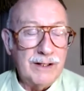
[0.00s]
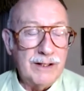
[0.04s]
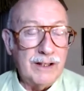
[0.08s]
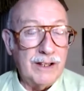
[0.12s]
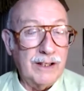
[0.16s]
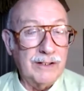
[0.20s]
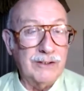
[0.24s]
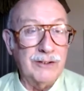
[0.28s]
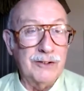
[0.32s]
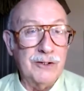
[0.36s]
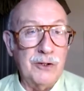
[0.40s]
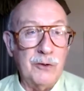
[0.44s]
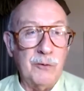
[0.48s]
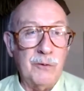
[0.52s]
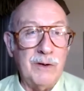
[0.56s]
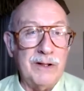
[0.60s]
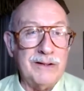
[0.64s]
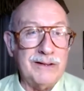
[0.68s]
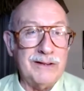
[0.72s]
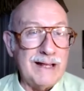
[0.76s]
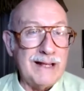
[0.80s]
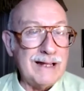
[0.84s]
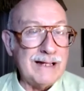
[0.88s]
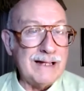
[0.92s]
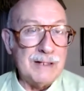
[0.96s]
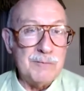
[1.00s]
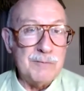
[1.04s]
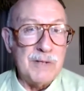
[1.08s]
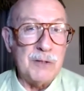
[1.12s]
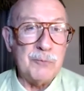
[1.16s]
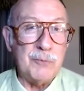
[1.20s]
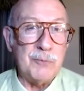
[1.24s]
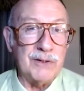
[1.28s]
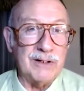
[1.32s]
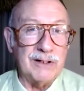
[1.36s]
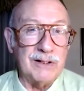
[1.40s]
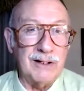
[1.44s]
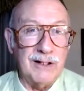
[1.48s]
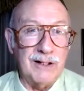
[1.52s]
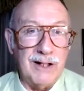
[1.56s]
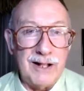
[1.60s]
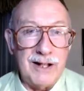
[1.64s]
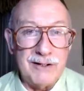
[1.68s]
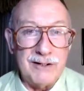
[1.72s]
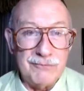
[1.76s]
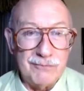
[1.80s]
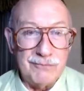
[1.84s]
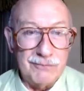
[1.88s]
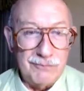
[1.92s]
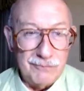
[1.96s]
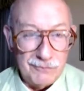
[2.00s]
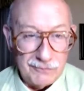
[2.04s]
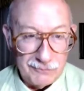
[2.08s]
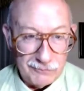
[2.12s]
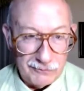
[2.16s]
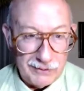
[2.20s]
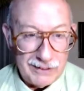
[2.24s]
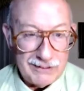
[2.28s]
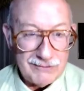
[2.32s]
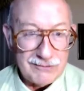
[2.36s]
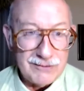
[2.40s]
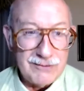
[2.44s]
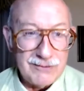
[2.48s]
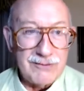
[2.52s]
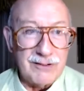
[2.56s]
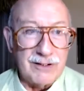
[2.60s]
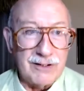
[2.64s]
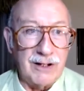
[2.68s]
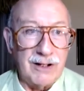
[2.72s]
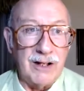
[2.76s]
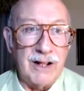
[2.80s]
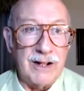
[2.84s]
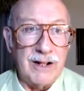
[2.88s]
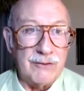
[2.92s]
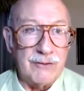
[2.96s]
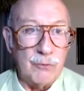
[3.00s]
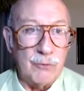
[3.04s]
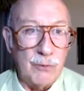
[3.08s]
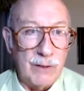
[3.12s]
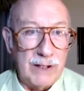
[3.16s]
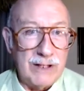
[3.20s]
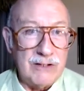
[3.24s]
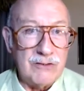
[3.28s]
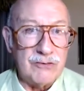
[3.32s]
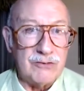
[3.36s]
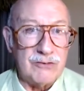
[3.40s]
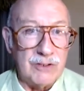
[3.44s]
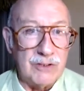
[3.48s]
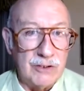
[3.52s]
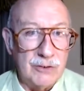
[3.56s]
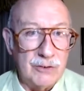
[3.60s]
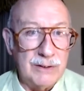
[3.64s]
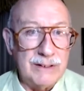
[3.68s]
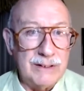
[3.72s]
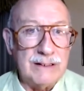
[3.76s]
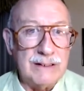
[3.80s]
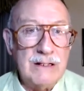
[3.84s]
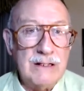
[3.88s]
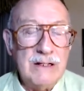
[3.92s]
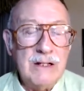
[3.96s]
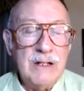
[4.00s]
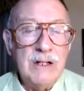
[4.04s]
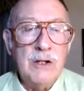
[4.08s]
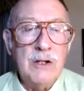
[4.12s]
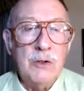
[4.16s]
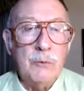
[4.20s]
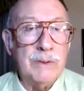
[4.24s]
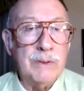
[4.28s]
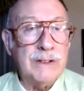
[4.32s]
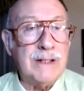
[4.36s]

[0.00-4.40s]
And you know what? They come up with a lot of reasons and a lot of ways to do it. We